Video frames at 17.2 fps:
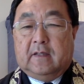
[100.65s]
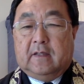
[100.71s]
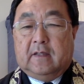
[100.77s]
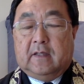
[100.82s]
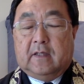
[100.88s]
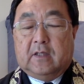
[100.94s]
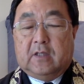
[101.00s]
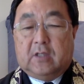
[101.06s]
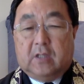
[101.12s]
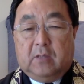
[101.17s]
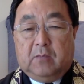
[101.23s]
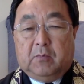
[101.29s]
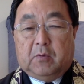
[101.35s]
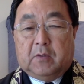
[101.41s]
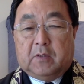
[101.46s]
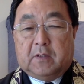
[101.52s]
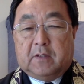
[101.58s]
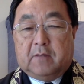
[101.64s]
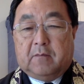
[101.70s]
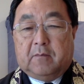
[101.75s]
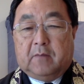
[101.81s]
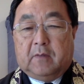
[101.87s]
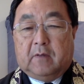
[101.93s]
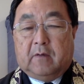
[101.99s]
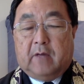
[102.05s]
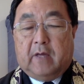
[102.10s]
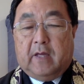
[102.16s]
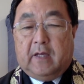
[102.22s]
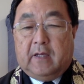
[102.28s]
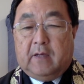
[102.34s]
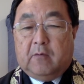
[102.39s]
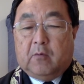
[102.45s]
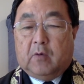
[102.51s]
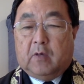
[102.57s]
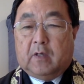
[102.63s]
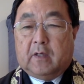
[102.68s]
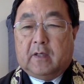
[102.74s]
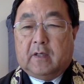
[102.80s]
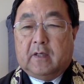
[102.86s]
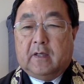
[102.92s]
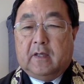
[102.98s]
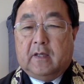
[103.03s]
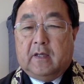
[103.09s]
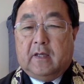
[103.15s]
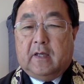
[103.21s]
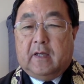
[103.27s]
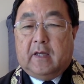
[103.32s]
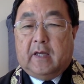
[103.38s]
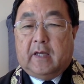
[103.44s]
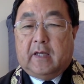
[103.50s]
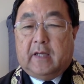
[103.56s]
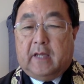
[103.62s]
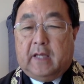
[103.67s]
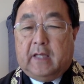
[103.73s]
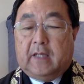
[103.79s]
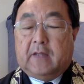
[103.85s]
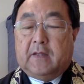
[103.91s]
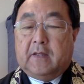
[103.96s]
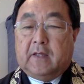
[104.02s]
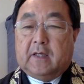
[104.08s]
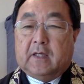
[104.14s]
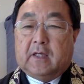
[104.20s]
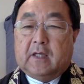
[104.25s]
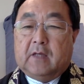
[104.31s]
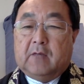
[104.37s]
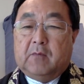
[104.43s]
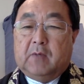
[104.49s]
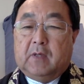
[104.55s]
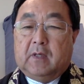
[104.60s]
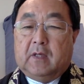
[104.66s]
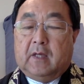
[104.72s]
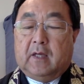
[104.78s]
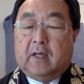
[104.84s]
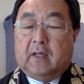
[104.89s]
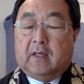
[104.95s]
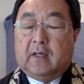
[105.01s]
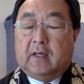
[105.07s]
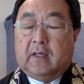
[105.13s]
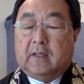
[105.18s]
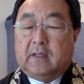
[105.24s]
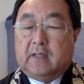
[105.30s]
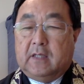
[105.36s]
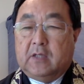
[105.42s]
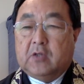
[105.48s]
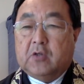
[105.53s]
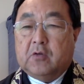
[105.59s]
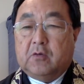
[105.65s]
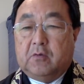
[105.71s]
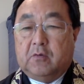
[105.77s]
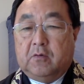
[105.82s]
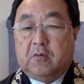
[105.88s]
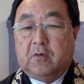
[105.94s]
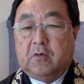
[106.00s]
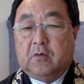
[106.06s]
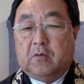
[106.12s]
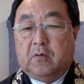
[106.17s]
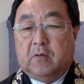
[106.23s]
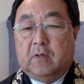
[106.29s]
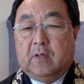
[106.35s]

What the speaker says: in Shin Buddhism, anyone and anything can be a teacher to you.